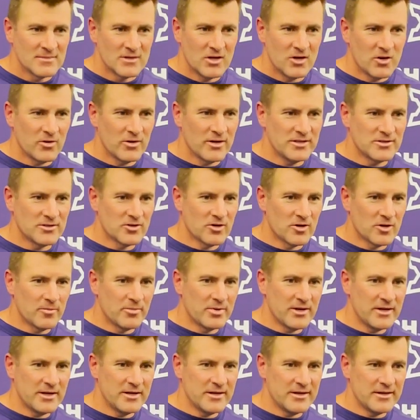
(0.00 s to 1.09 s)
you know he's going to
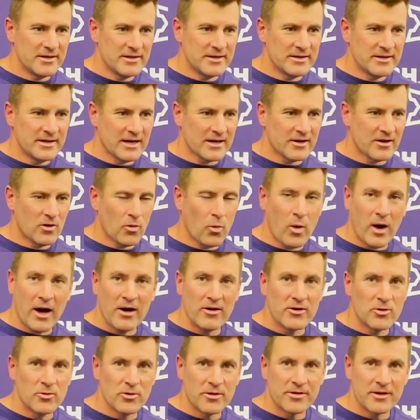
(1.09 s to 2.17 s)
be not going to wow
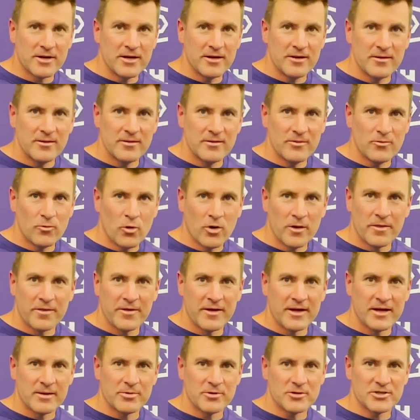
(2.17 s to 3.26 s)
you with any one
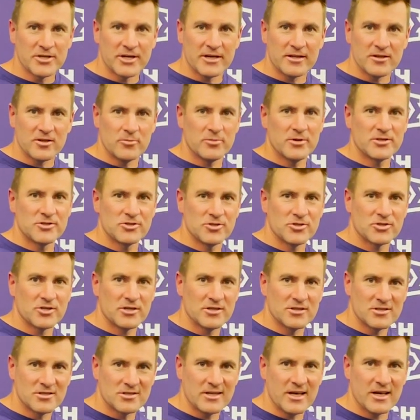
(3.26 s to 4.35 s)
thing in particular but he's just going
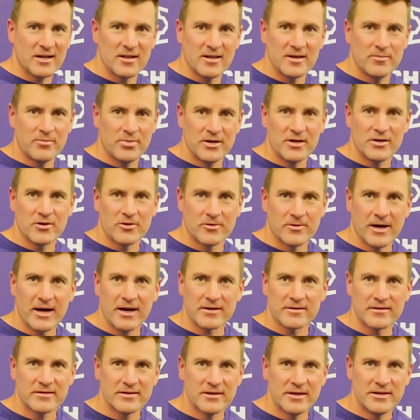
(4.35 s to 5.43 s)
to steadily be
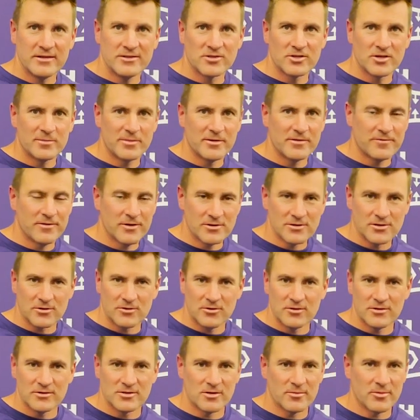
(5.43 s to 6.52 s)
correct and he's going to be
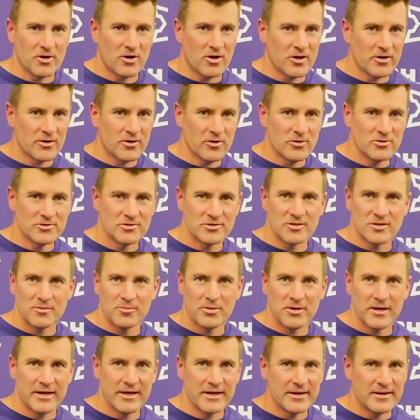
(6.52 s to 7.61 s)
physical he's going to be hard nosed he's going to
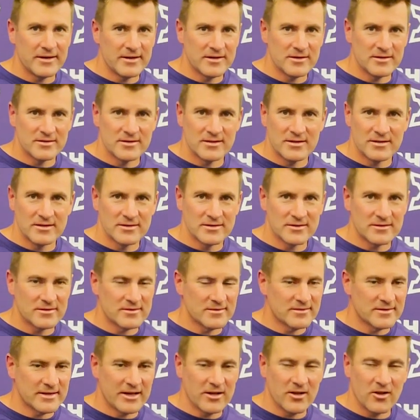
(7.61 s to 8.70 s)
play his, his
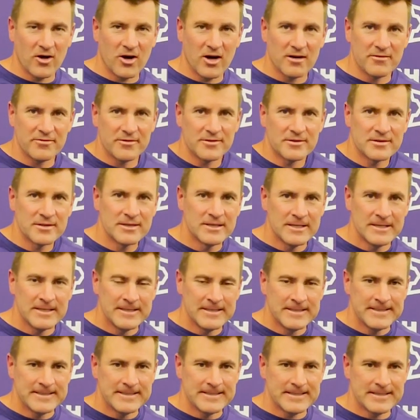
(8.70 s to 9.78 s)
tail off and
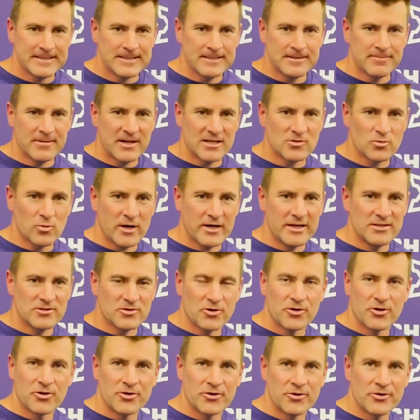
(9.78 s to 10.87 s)
um, that's why he's
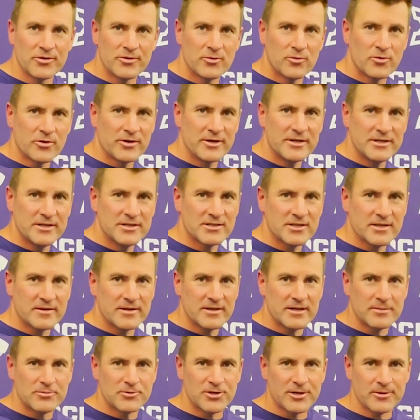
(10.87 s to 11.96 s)
earned where he is on the
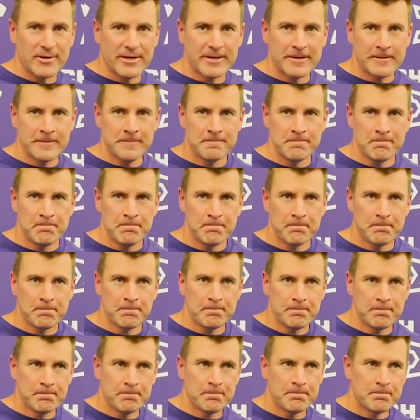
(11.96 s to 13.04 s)
depth chart right now
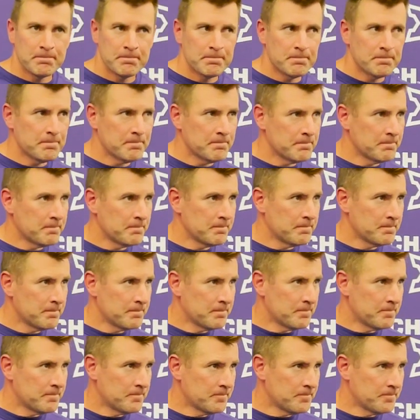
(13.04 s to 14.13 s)
in your mind what do you think timmy
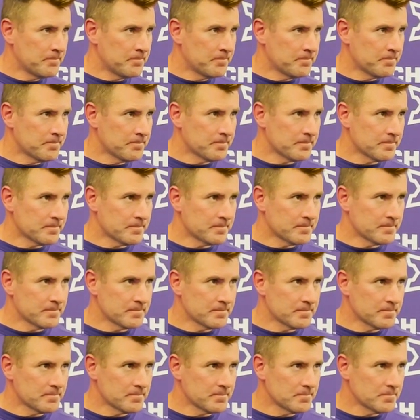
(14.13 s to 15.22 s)
horne will make a good
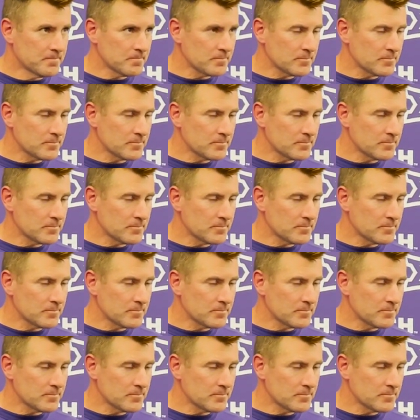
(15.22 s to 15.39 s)
captain